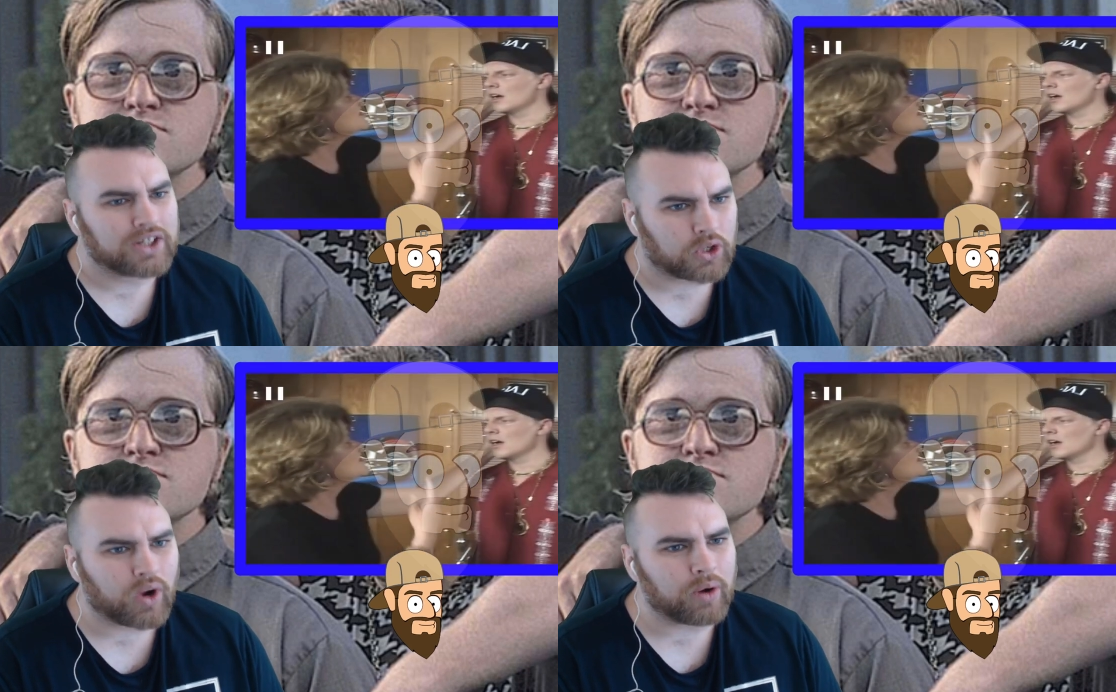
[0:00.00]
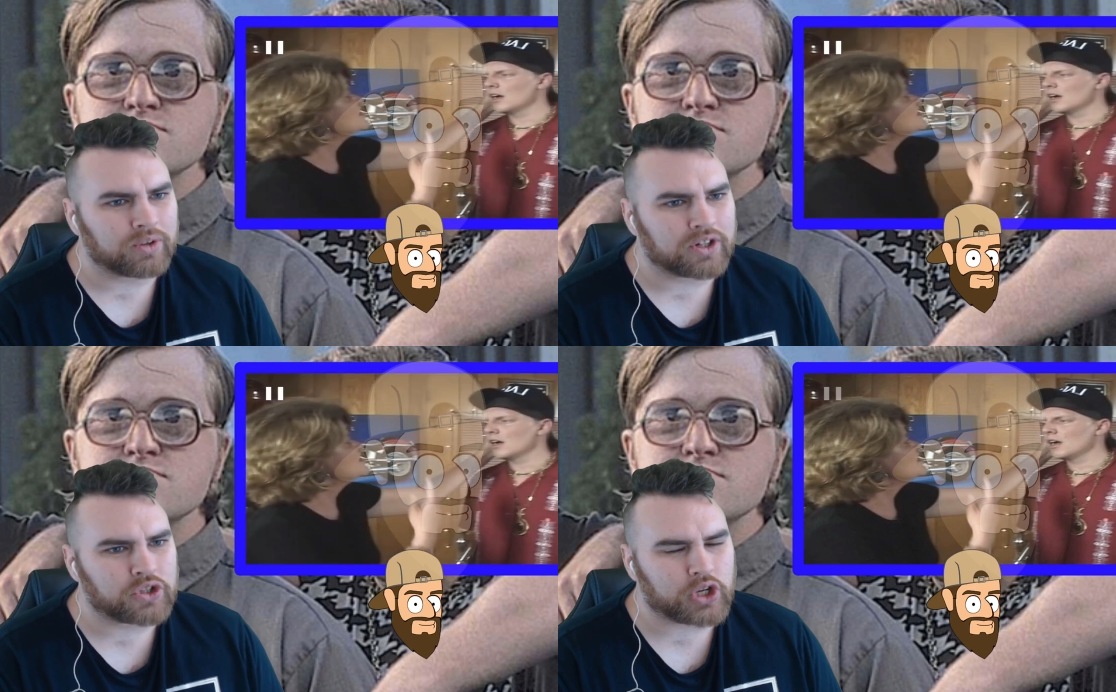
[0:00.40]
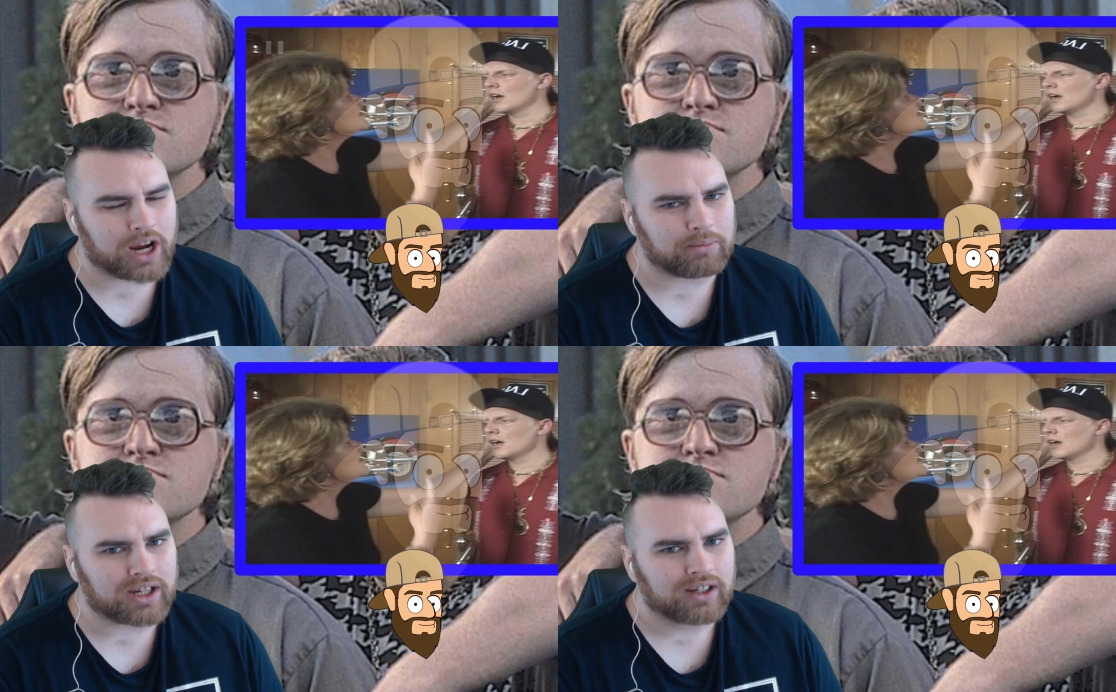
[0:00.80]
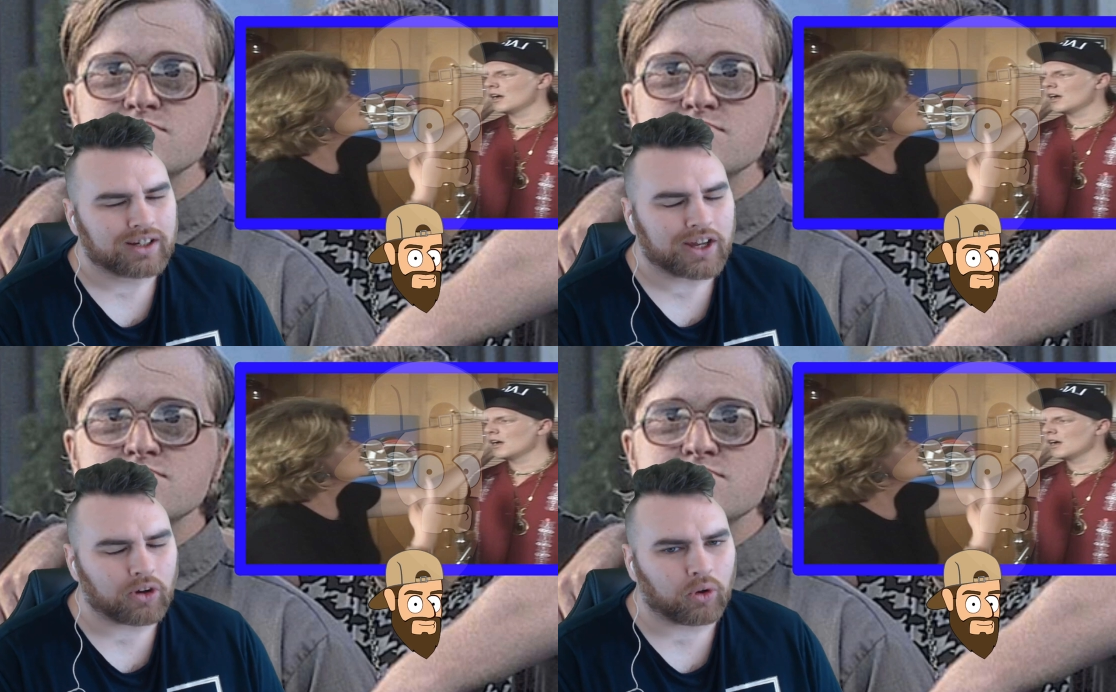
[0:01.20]
Speaker 1: grounded, Jamie.
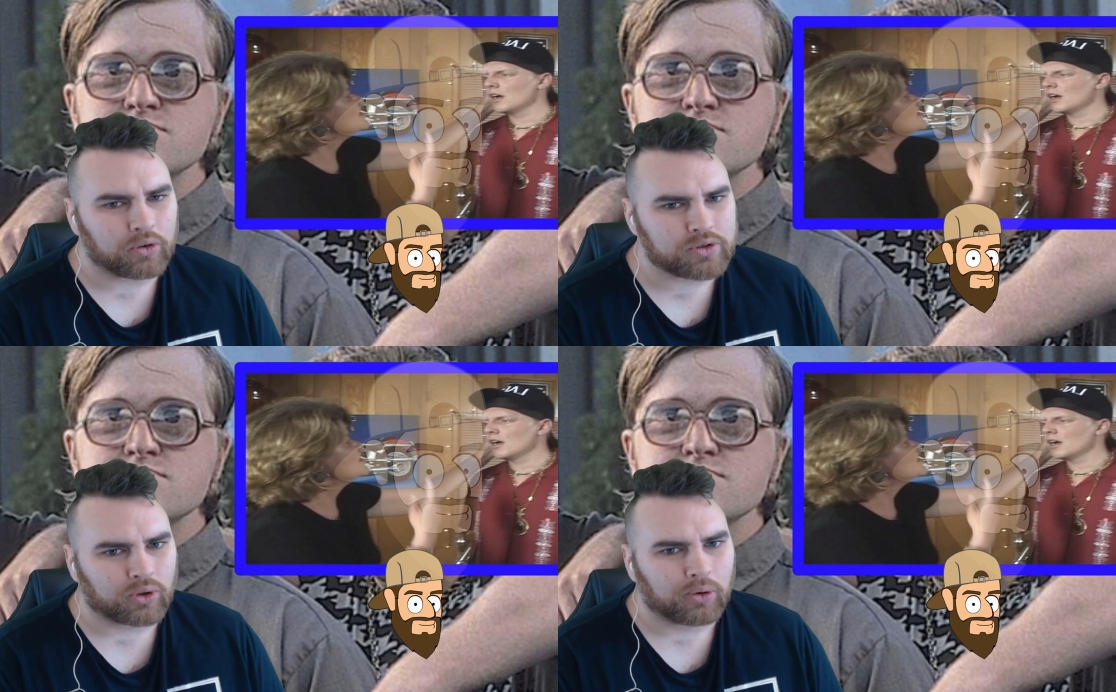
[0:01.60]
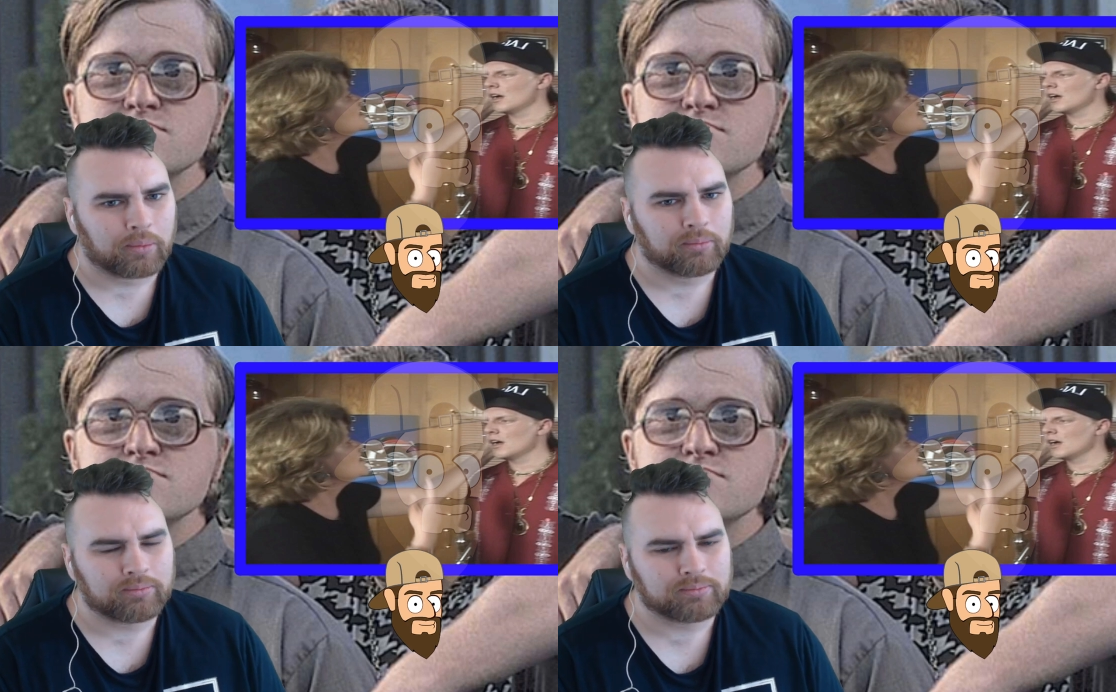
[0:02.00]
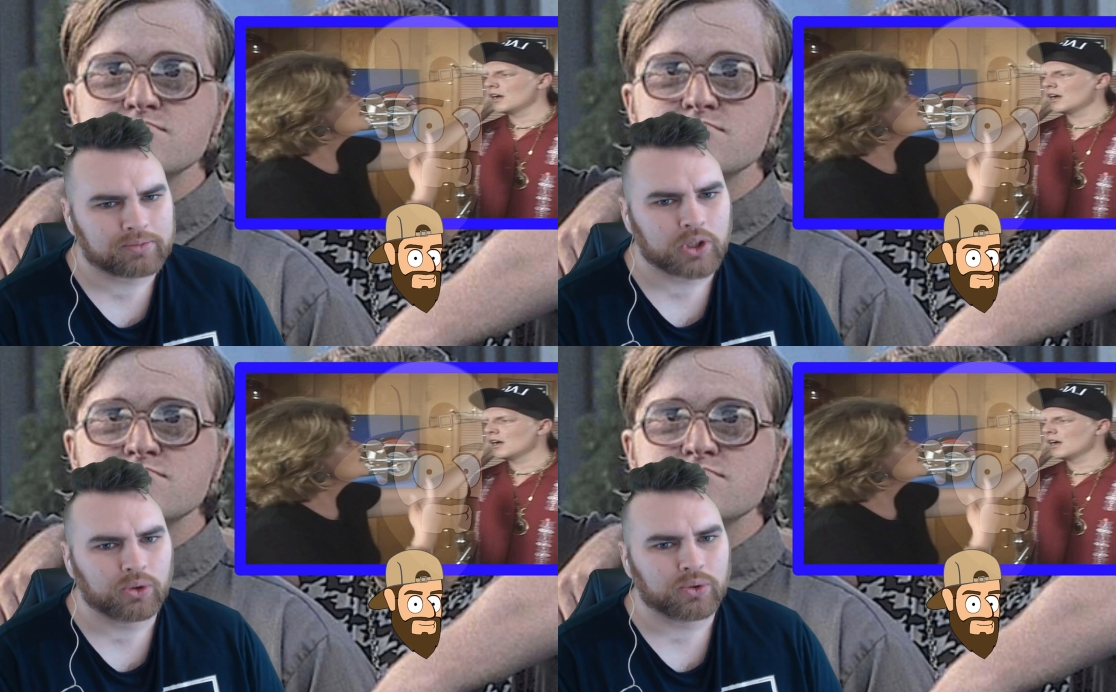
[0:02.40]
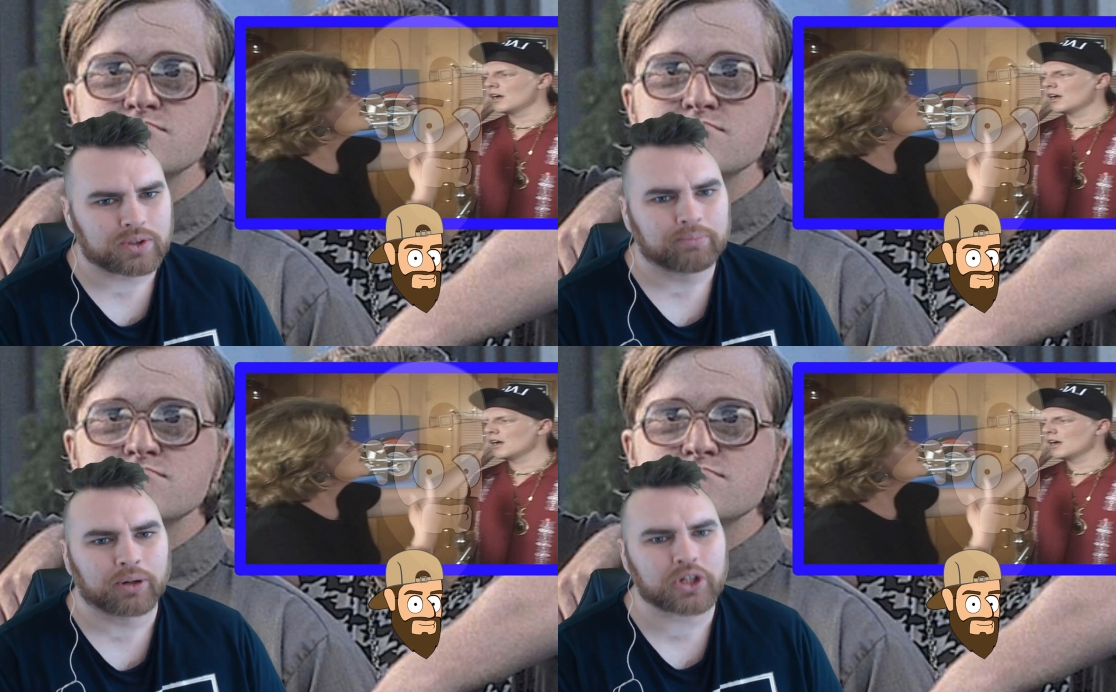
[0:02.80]
And also,
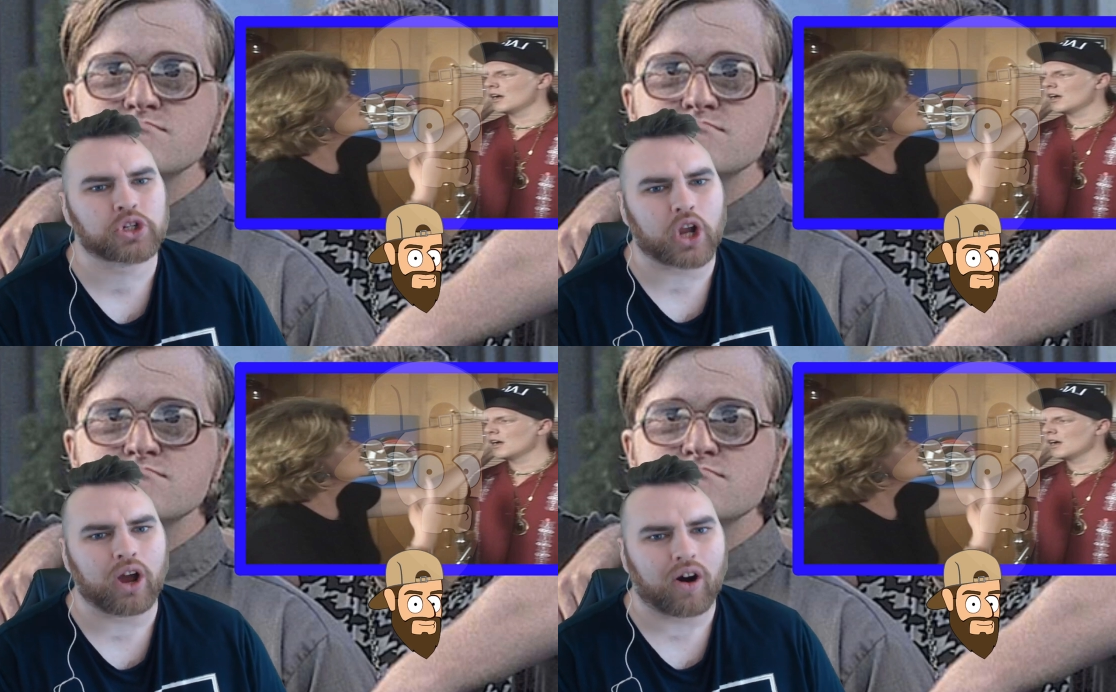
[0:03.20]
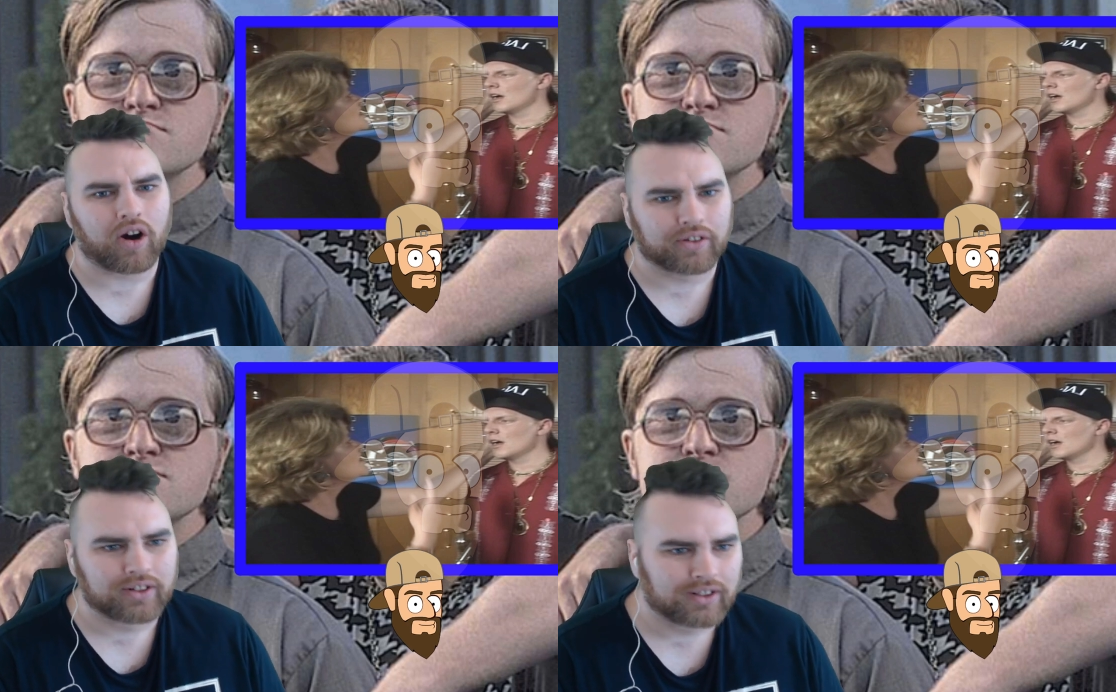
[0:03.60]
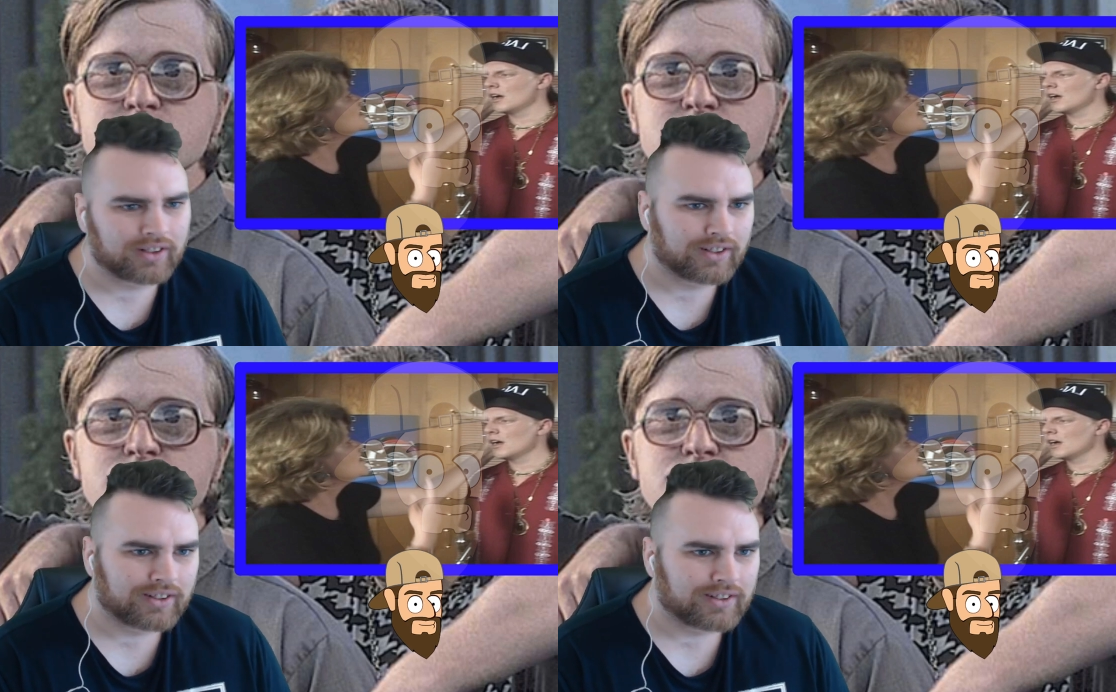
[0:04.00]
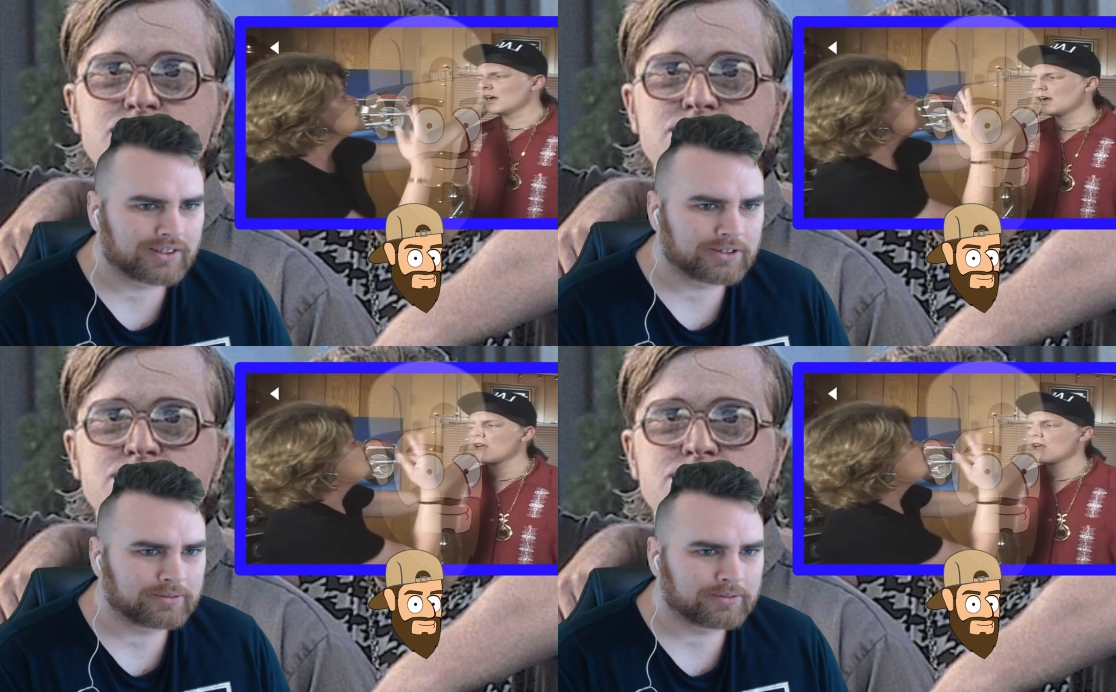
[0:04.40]
dude, put a shirt on. No